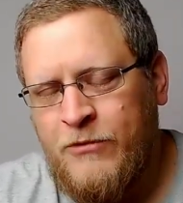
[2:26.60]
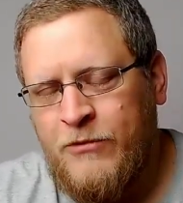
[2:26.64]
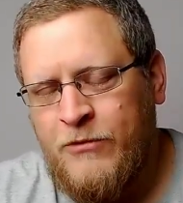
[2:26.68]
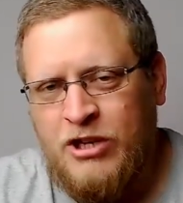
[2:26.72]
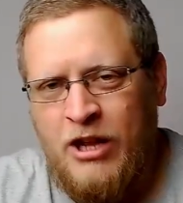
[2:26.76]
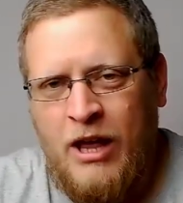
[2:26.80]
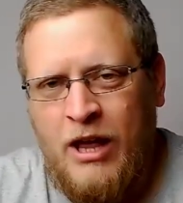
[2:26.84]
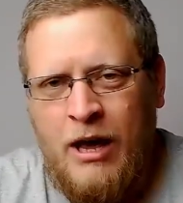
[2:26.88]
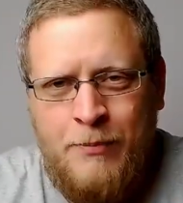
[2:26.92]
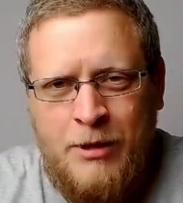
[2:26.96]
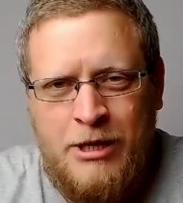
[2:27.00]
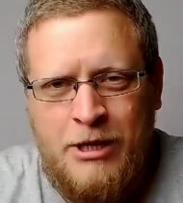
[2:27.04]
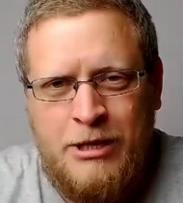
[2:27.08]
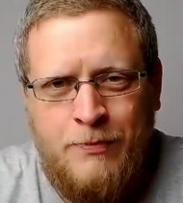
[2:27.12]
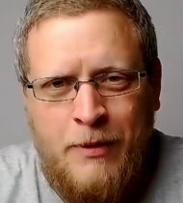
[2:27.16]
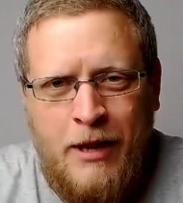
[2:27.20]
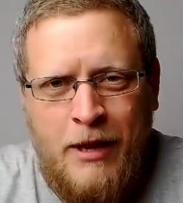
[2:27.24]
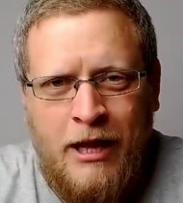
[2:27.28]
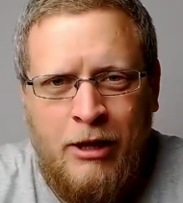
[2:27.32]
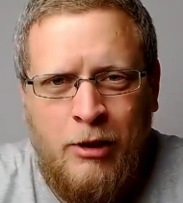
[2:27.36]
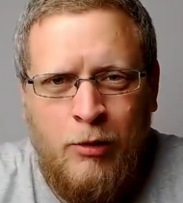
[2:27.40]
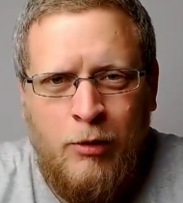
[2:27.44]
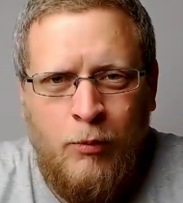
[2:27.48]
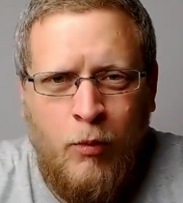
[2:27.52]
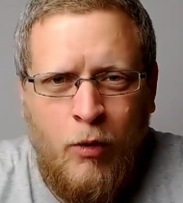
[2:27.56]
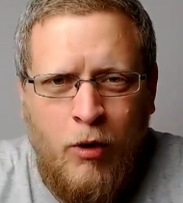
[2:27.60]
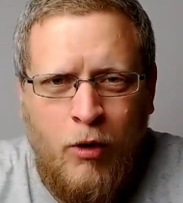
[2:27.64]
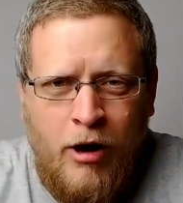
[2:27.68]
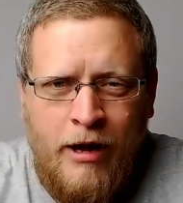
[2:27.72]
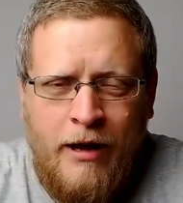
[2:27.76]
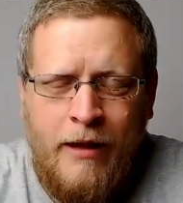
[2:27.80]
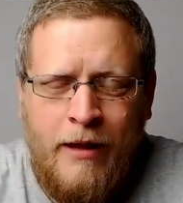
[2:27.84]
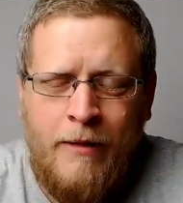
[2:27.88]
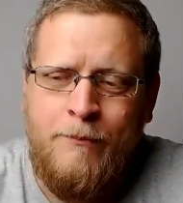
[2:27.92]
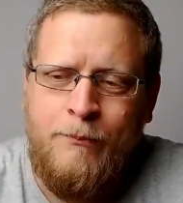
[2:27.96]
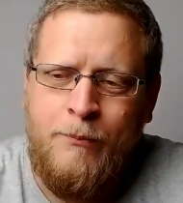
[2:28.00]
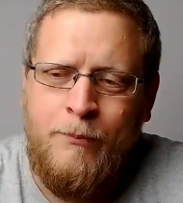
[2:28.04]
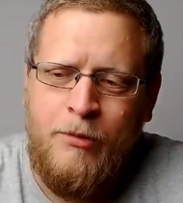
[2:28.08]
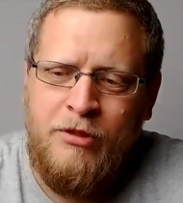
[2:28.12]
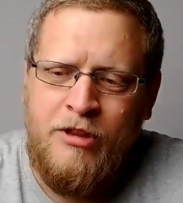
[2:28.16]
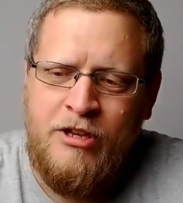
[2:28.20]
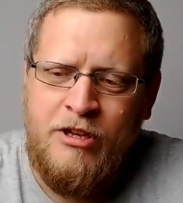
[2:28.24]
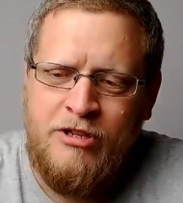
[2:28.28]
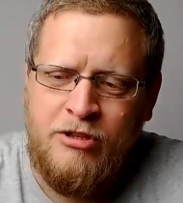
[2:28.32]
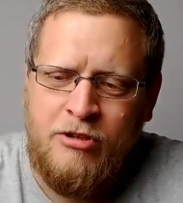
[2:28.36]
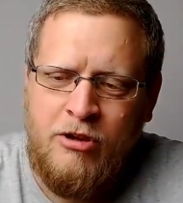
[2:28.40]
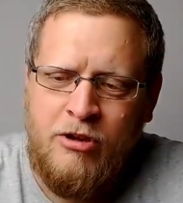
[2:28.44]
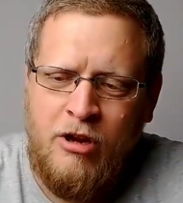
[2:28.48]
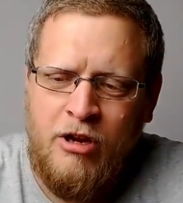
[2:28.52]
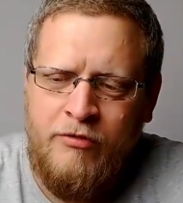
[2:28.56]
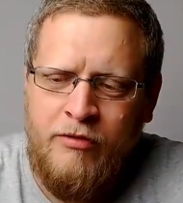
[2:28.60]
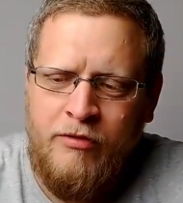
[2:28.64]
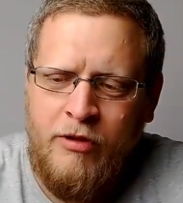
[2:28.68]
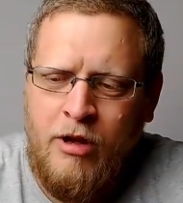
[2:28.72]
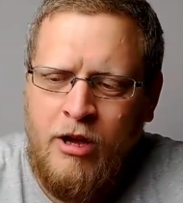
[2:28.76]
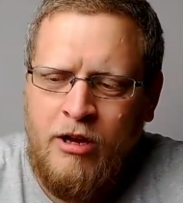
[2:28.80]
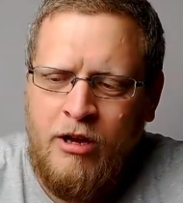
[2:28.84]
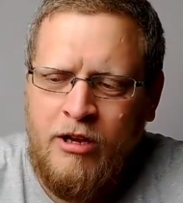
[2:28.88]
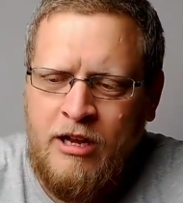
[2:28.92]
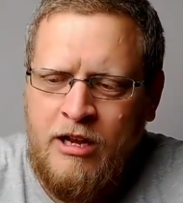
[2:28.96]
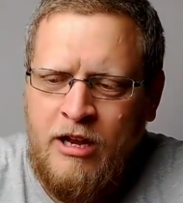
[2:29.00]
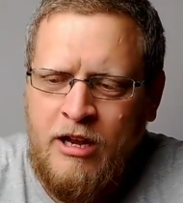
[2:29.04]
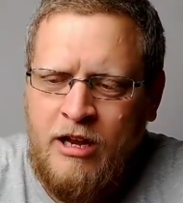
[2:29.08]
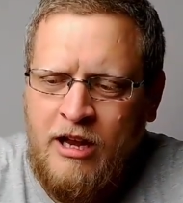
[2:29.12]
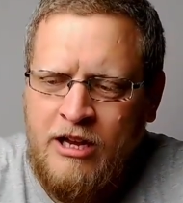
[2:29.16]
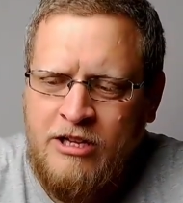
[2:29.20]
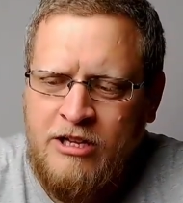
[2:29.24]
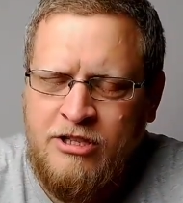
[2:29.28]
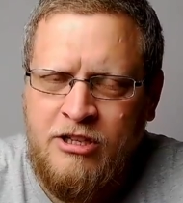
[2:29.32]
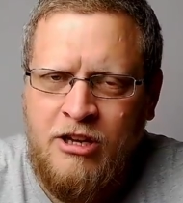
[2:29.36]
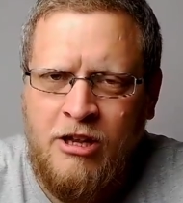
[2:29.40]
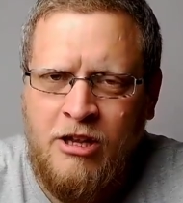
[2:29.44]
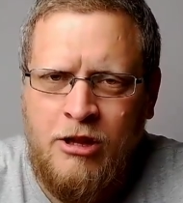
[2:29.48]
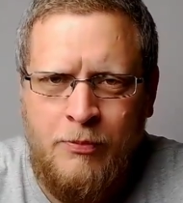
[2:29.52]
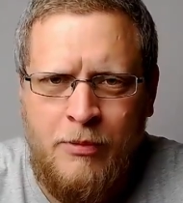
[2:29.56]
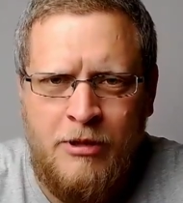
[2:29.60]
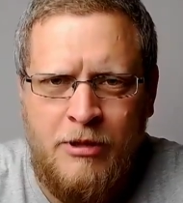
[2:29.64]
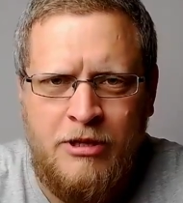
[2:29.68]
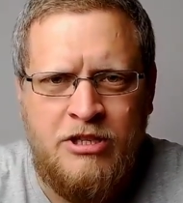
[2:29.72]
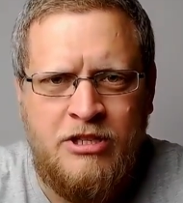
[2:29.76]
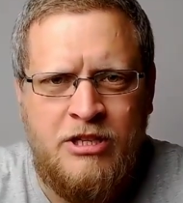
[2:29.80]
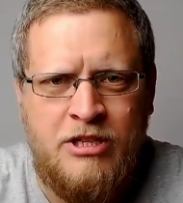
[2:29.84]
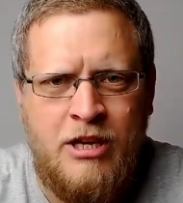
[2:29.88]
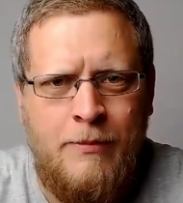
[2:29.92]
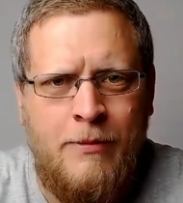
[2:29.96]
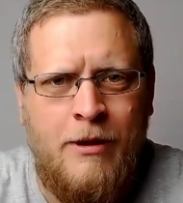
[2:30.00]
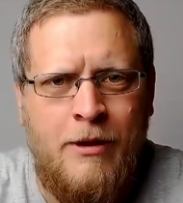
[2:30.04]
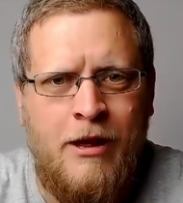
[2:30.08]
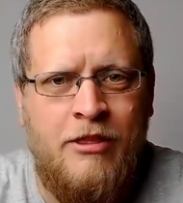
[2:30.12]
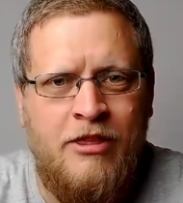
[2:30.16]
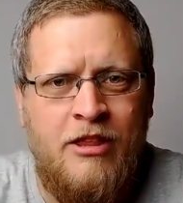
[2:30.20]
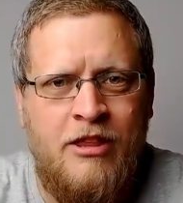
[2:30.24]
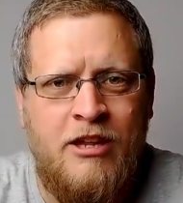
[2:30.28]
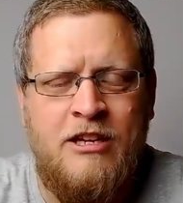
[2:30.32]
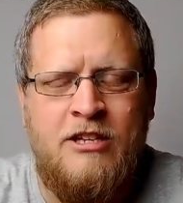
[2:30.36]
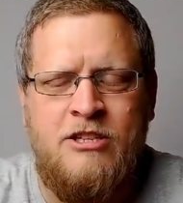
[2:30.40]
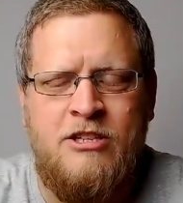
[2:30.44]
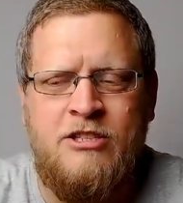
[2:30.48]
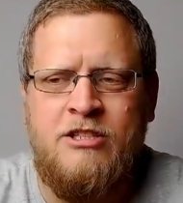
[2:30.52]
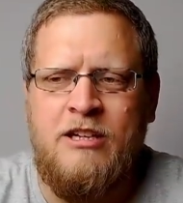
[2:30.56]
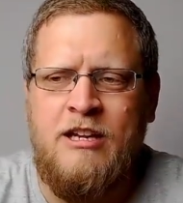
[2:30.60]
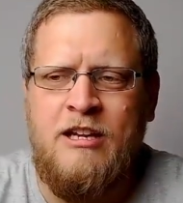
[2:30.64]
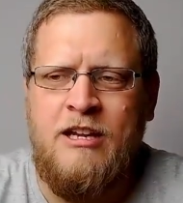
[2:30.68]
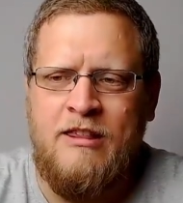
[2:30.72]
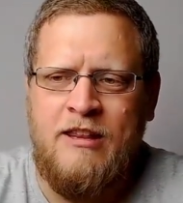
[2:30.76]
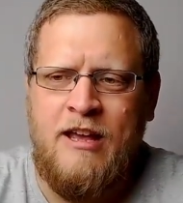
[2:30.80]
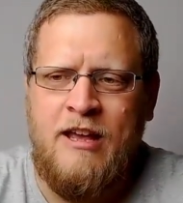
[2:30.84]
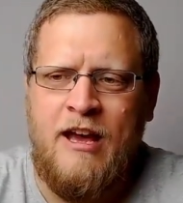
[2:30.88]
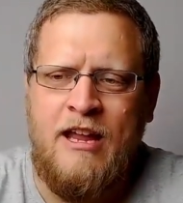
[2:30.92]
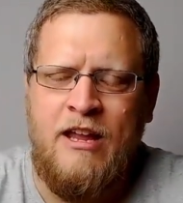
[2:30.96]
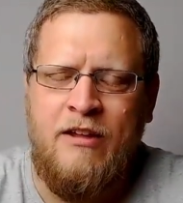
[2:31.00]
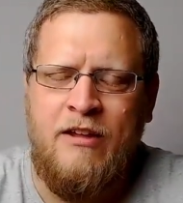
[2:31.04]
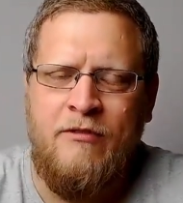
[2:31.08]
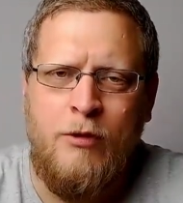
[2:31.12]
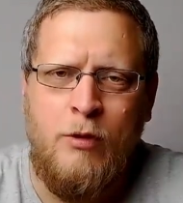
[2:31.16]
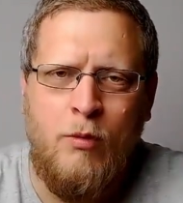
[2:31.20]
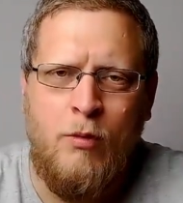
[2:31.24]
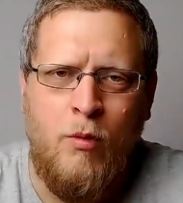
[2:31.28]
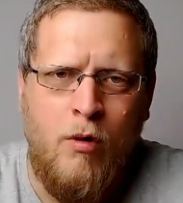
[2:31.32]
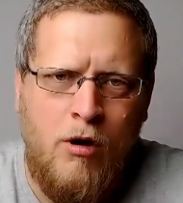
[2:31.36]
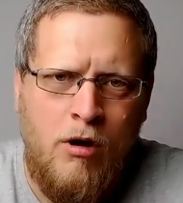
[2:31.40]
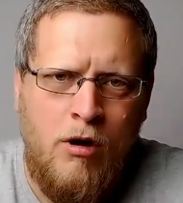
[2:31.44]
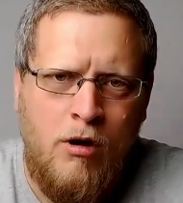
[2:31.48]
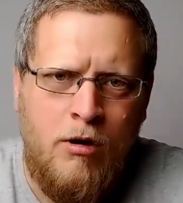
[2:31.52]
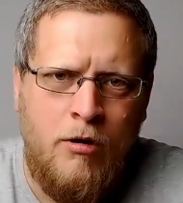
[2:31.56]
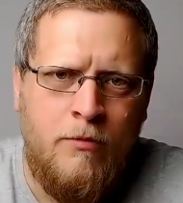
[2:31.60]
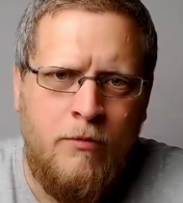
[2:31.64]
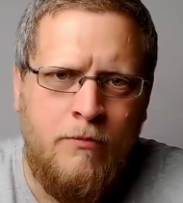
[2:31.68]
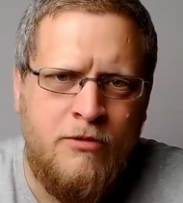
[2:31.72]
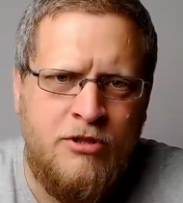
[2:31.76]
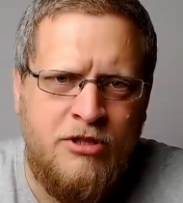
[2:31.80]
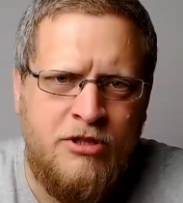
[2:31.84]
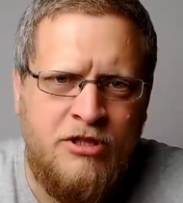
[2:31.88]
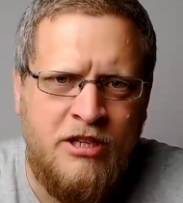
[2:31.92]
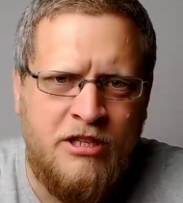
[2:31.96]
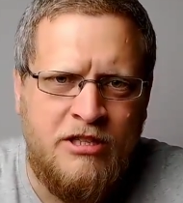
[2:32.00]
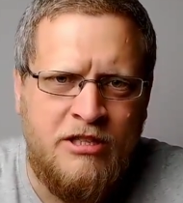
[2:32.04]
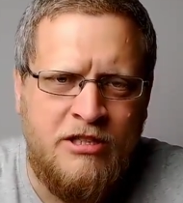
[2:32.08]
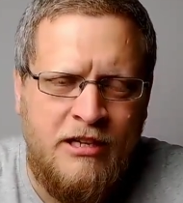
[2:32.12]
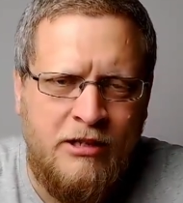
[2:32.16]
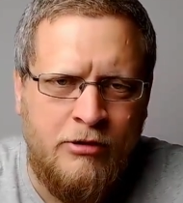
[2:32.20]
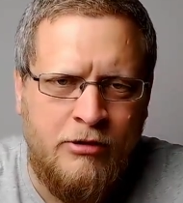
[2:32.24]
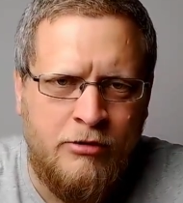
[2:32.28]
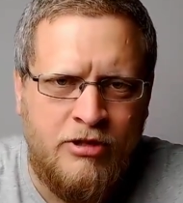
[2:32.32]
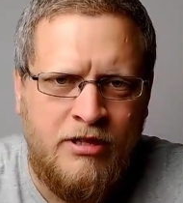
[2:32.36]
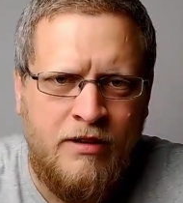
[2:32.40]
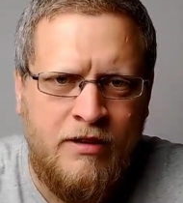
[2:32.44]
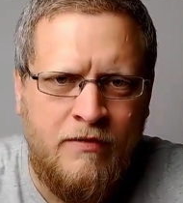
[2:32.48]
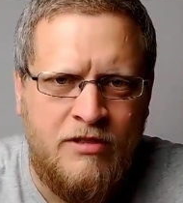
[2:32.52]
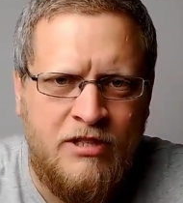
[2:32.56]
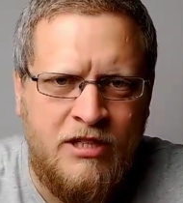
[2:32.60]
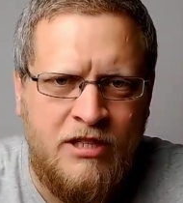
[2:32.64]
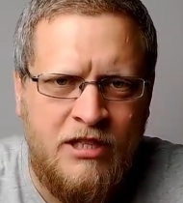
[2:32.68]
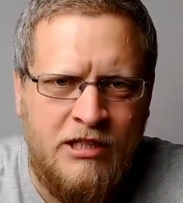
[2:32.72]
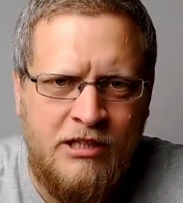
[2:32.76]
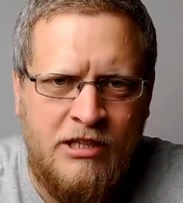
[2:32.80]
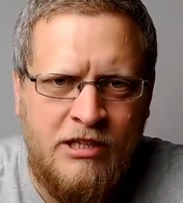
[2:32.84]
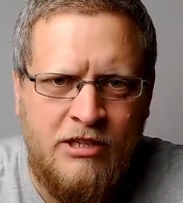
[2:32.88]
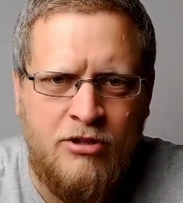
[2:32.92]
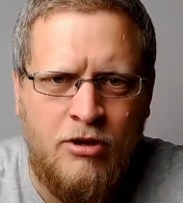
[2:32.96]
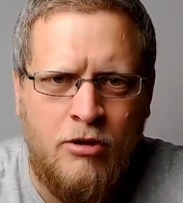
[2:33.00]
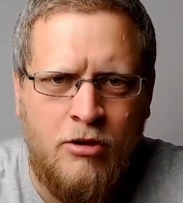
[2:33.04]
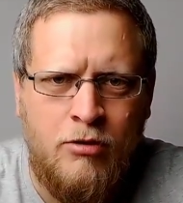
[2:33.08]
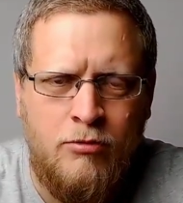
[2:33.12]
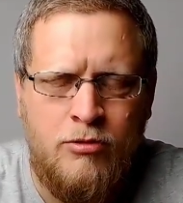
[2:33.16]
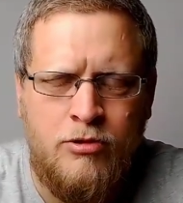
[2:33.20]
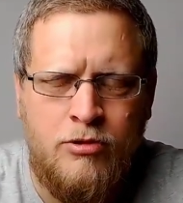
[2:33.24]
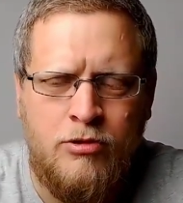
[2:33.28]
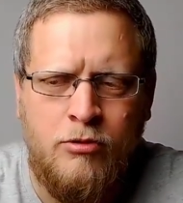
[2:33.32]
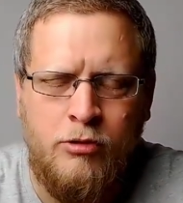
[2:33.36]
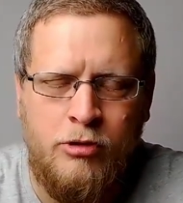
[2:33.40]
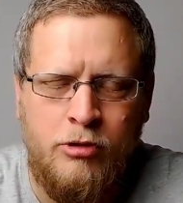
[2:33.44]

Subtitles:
So that bit's black and white, but there's a kind of a, I guess, another bit to say about this, in that if you are 16 or 17 years old,